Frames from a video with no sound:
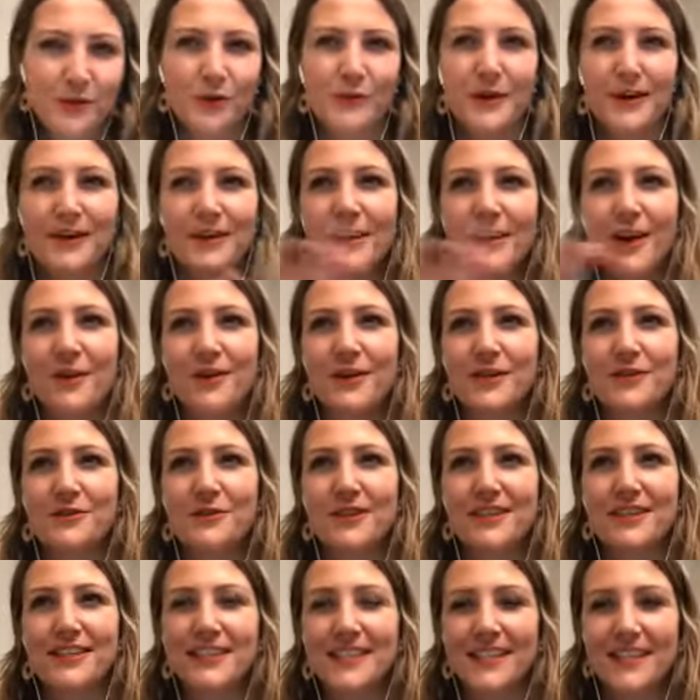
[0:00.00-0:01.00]
about the Holy
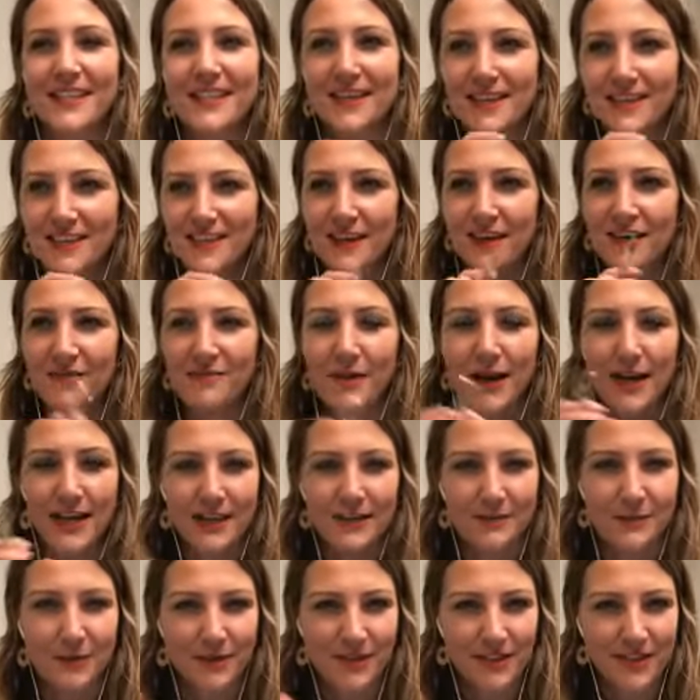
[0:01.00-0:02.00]
Trinity, is it of mind,
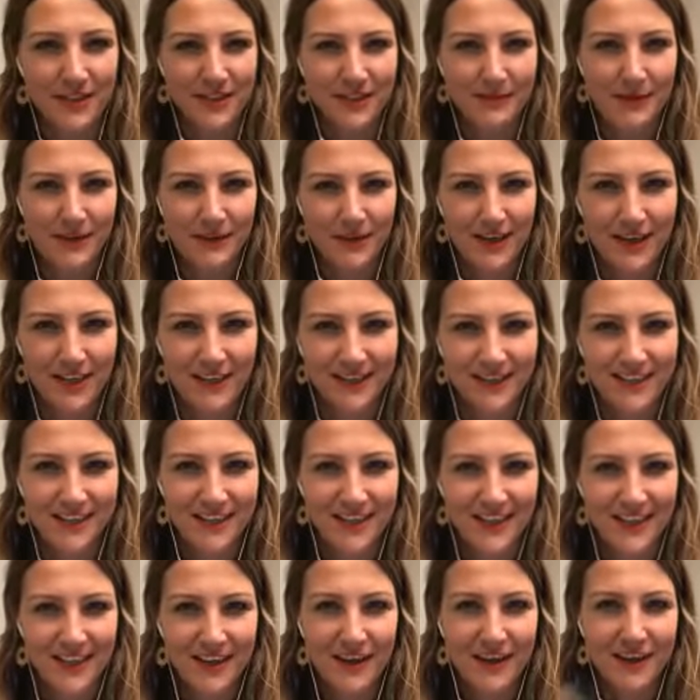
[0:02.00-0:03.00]
body, spirit,
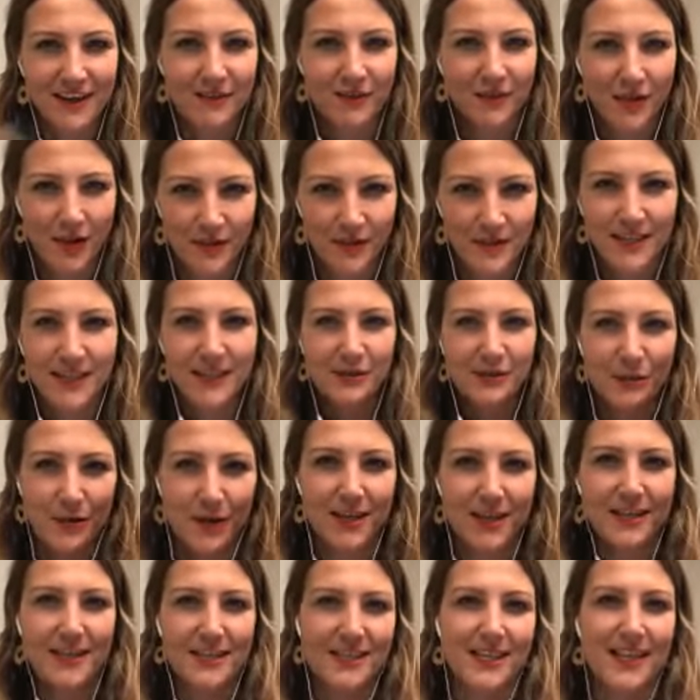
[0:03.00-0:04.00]
and all those things
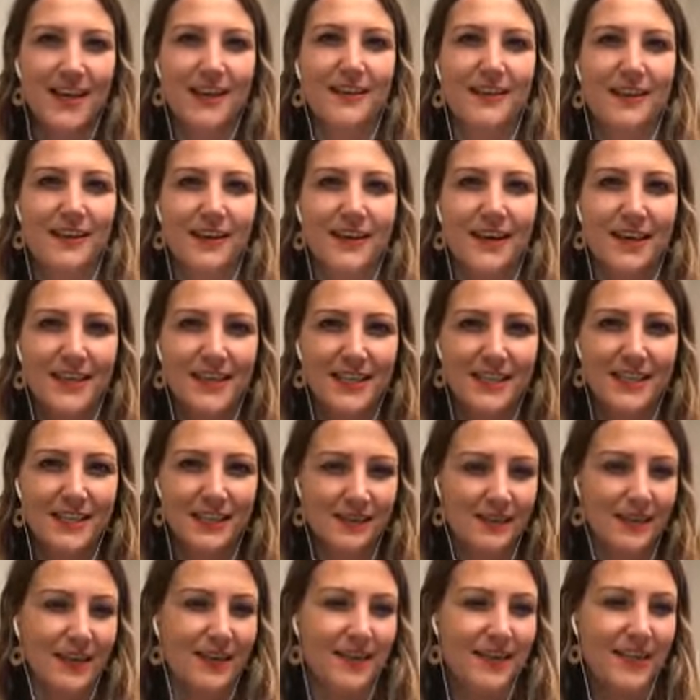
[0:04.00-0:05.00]
working together, and this
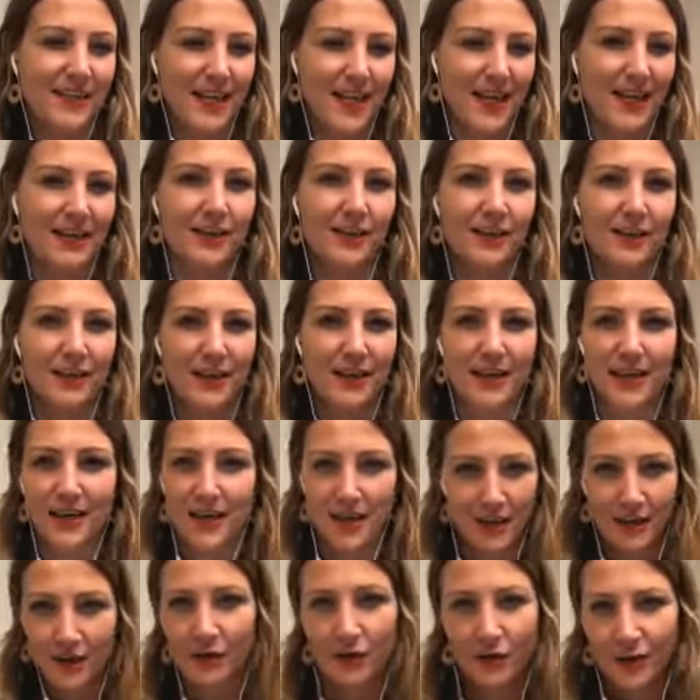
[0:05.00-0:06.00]
is, and it
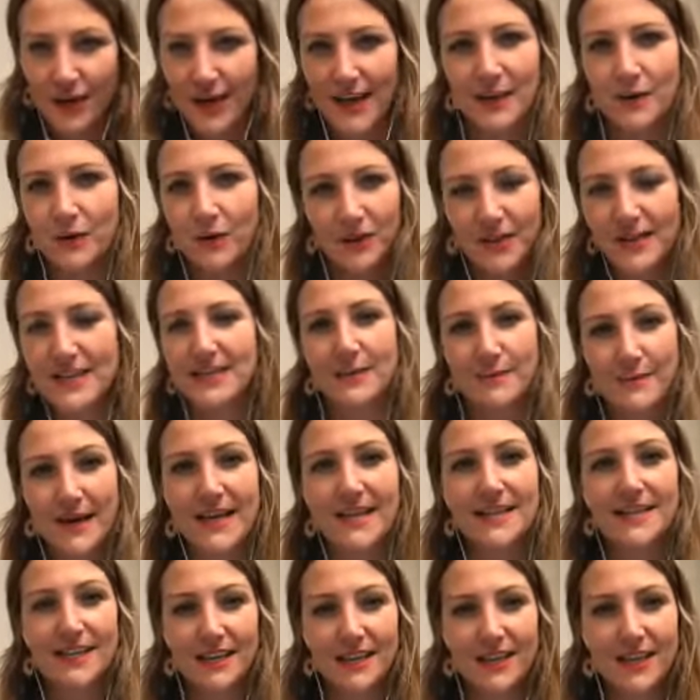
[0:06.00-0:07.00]
can create all these
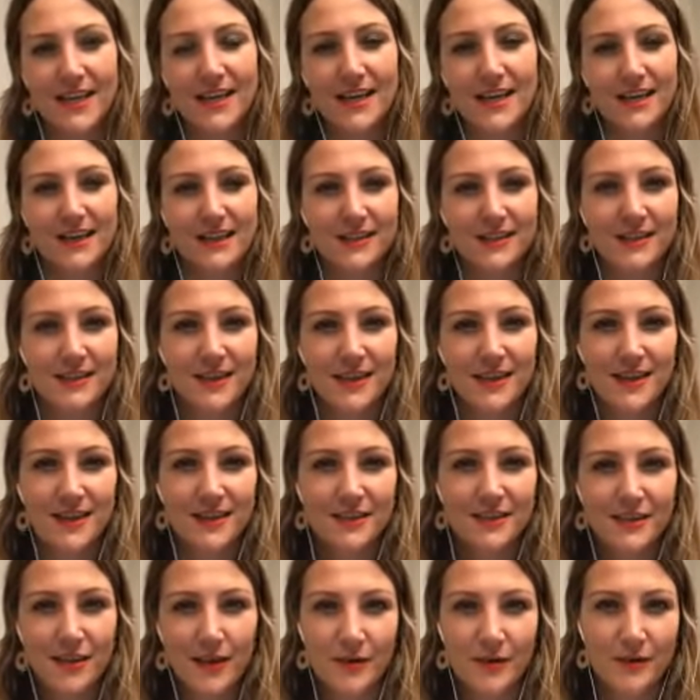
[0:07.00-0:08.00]
amazing things.
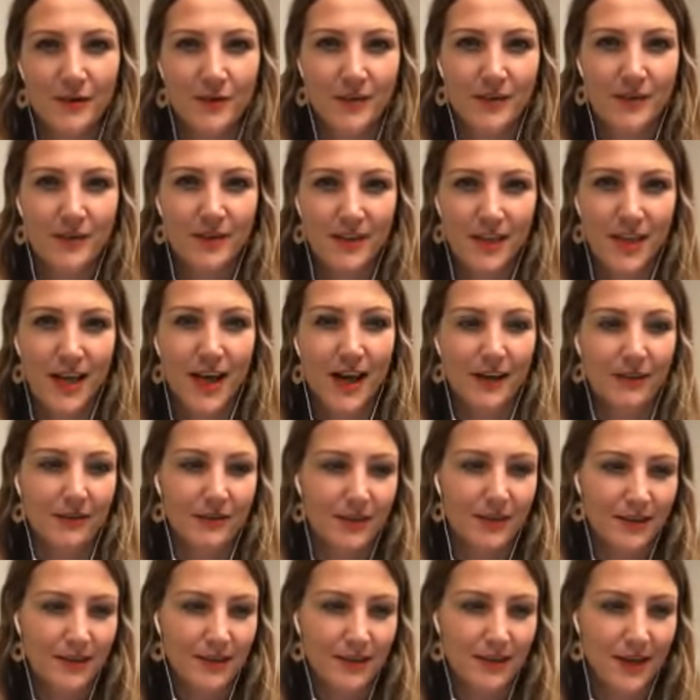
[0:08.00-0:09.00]
So yeah,
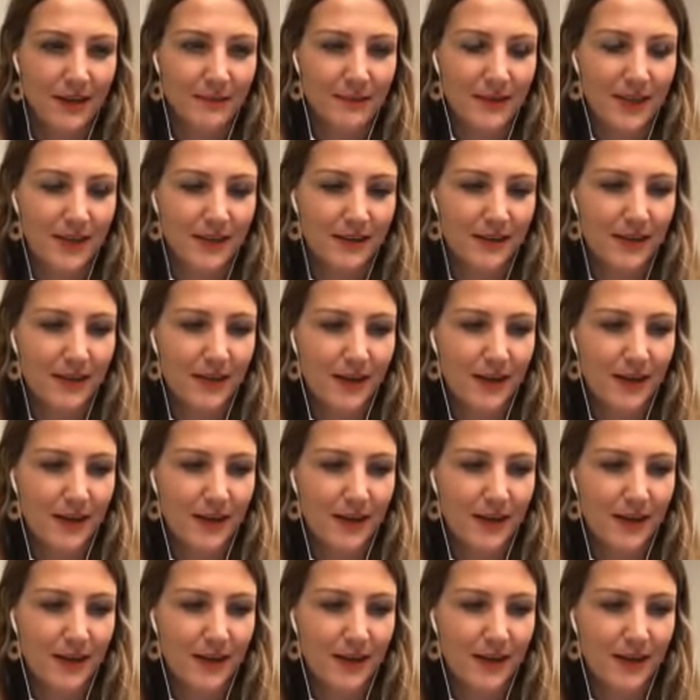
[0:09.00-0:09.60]
I mean,